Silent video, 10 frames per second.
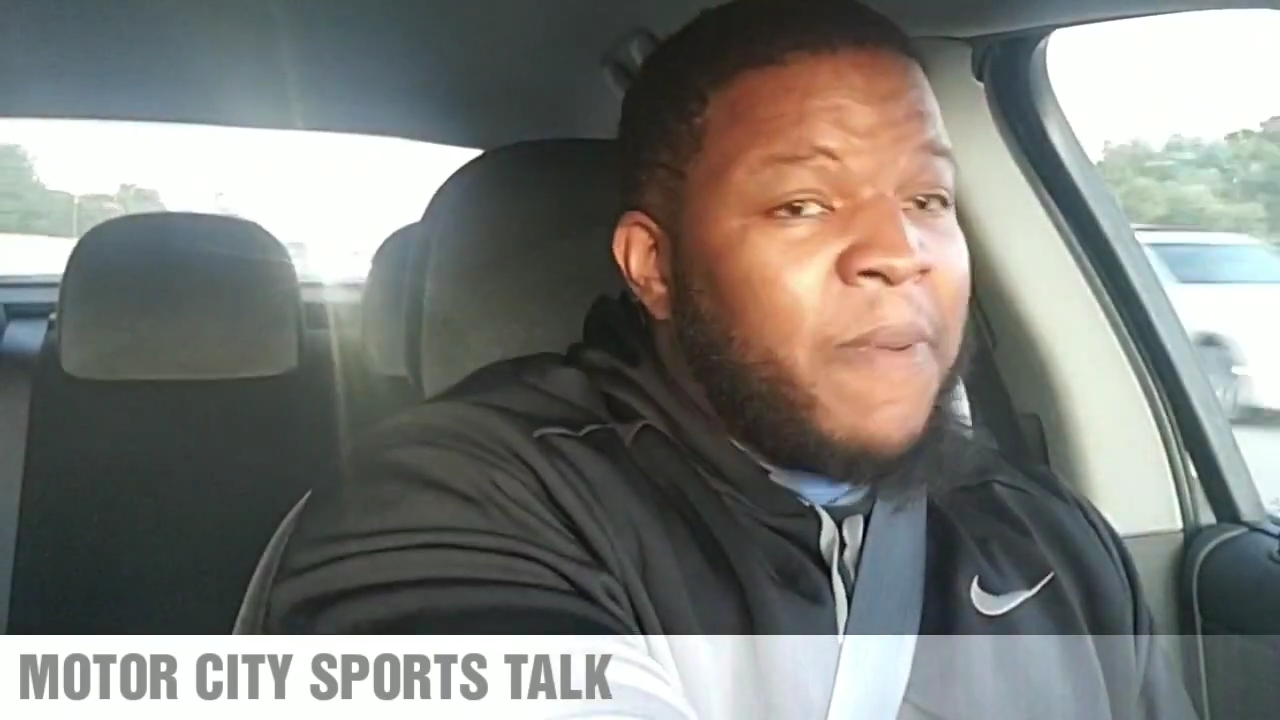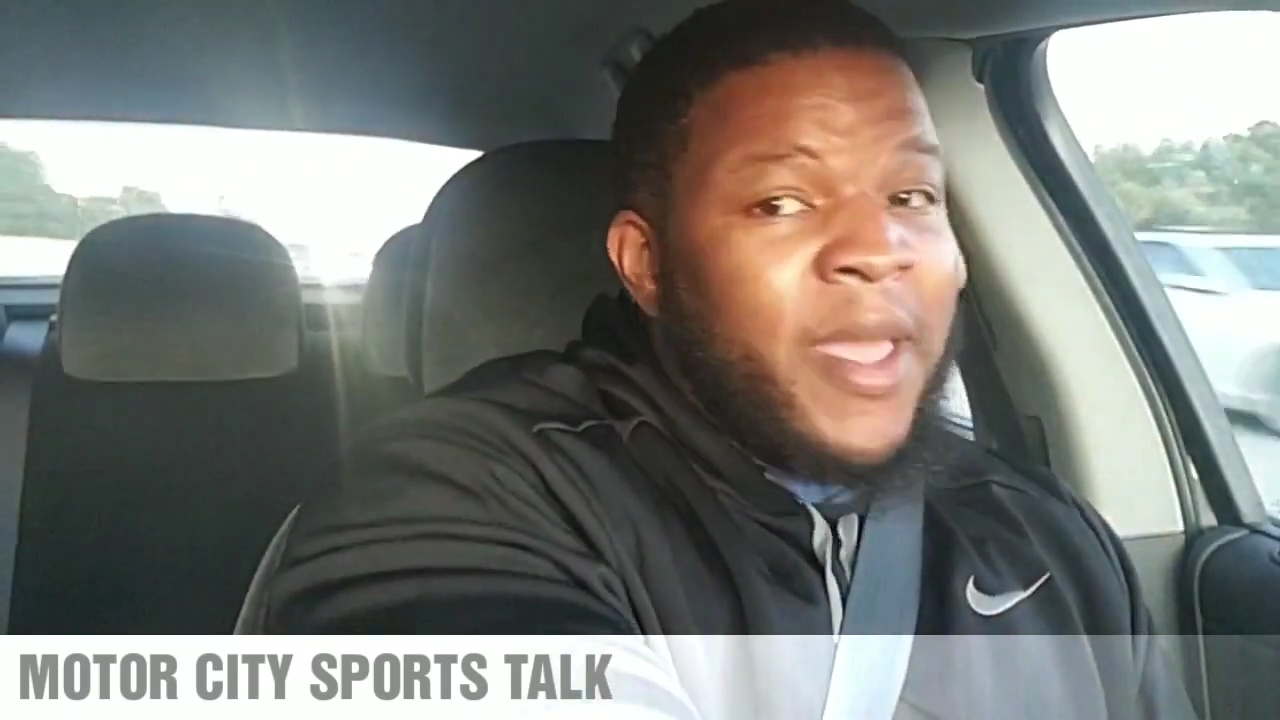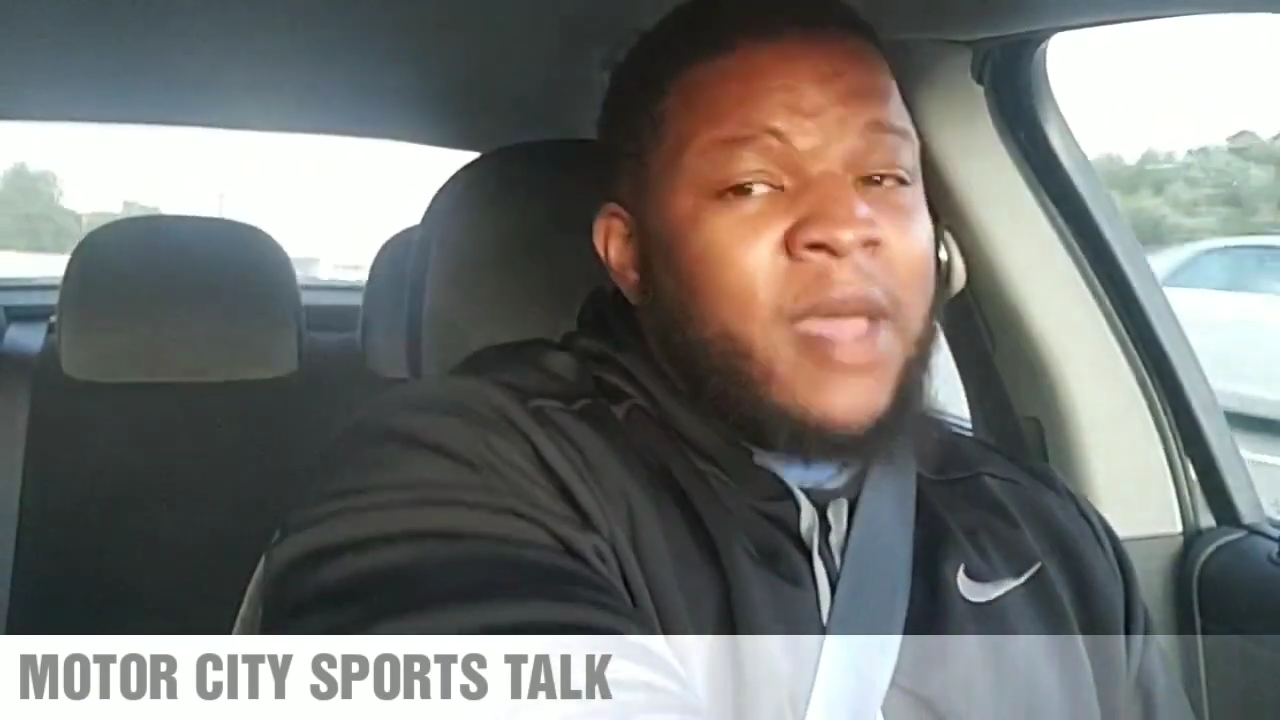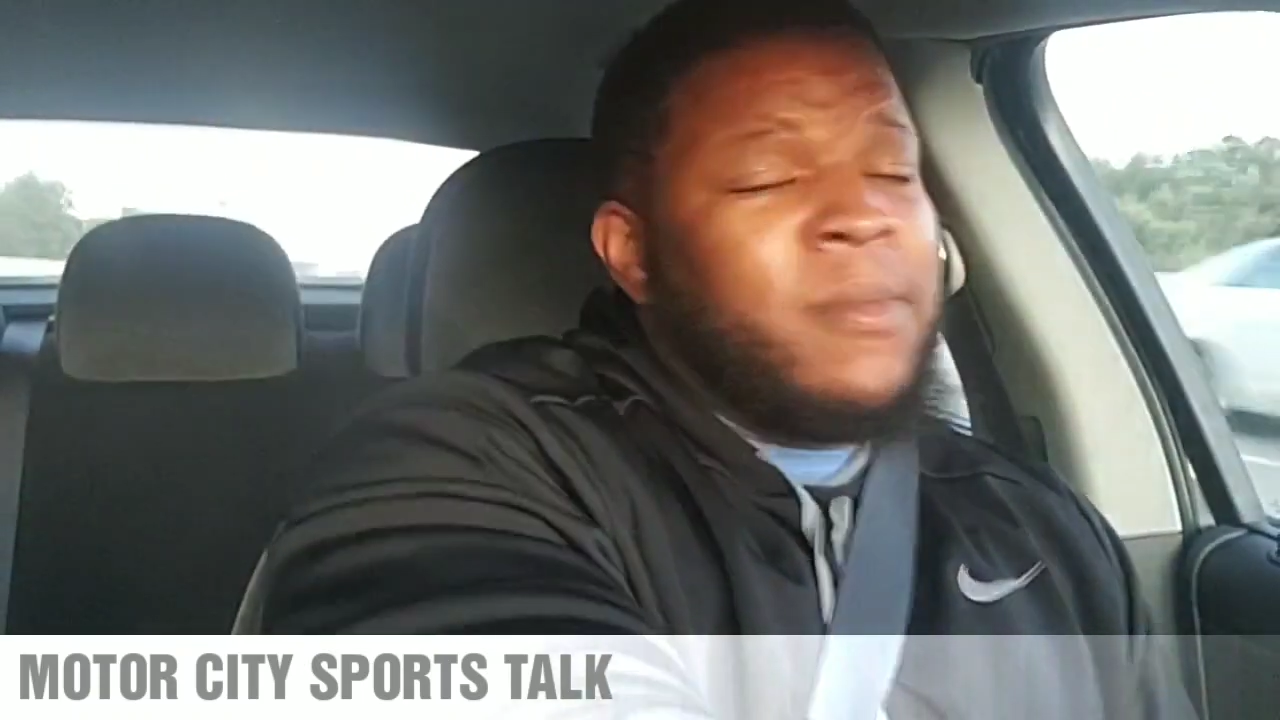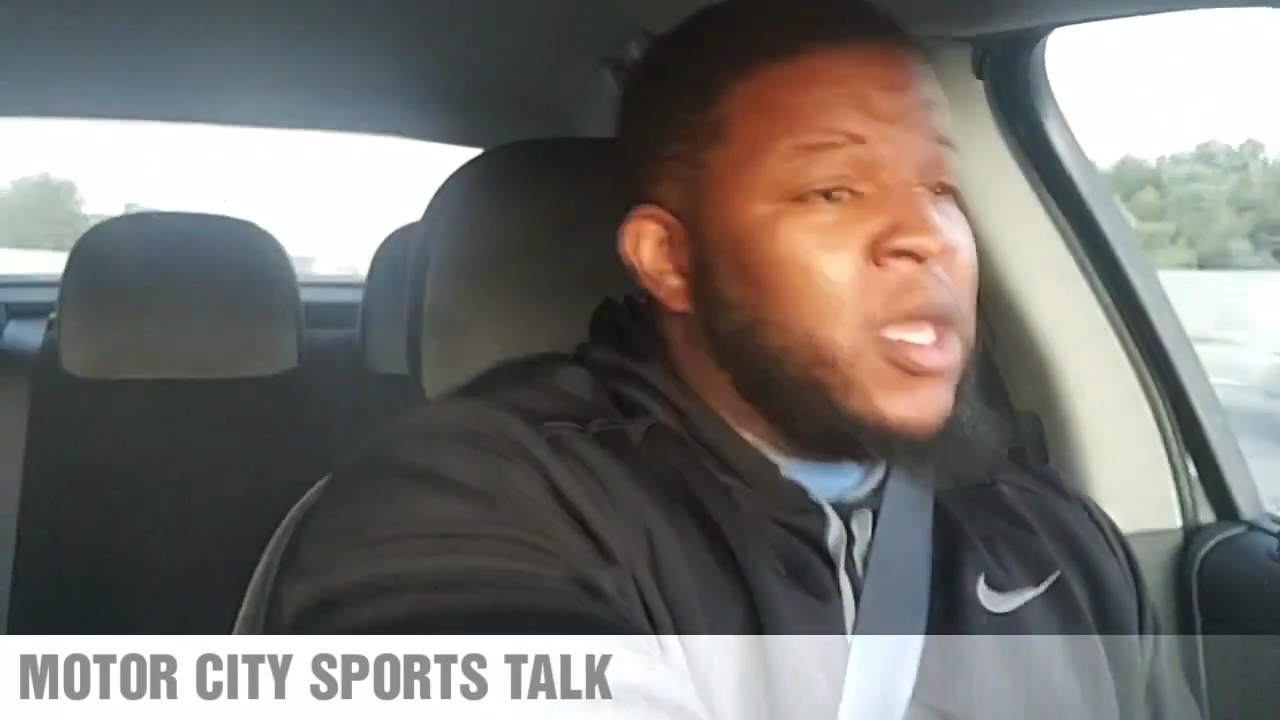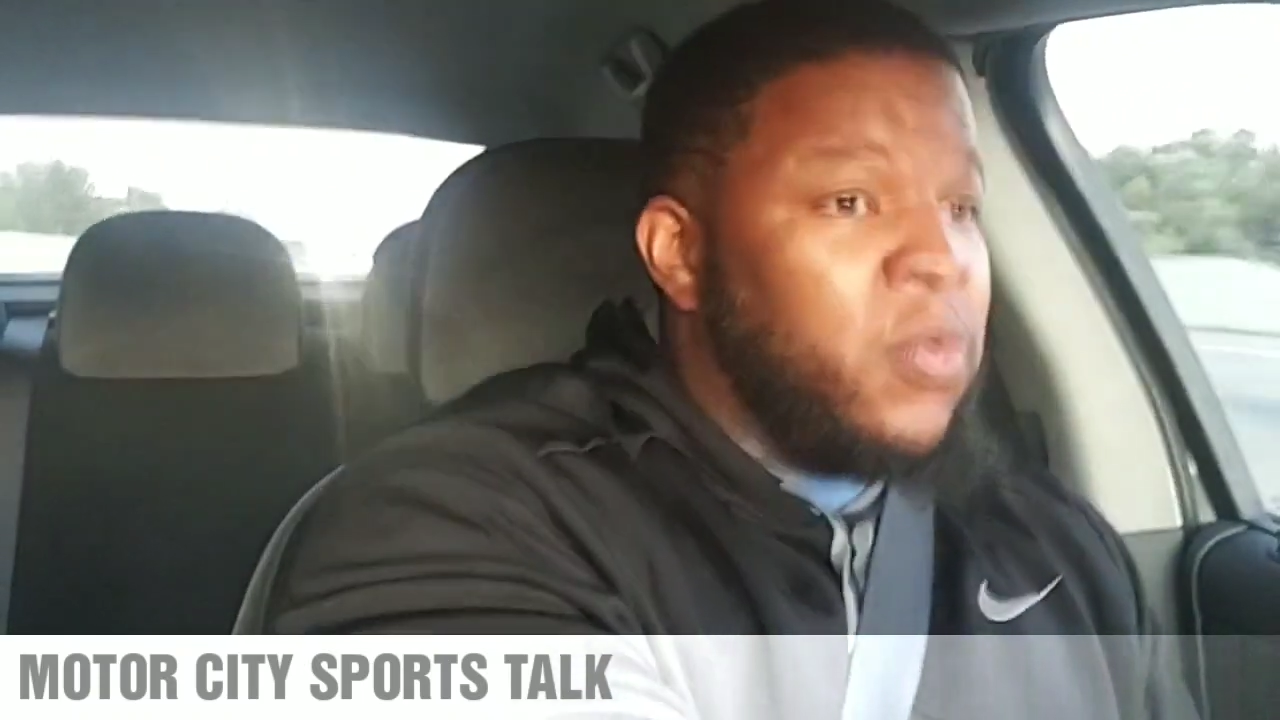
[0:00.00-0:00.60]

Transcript: to pay him,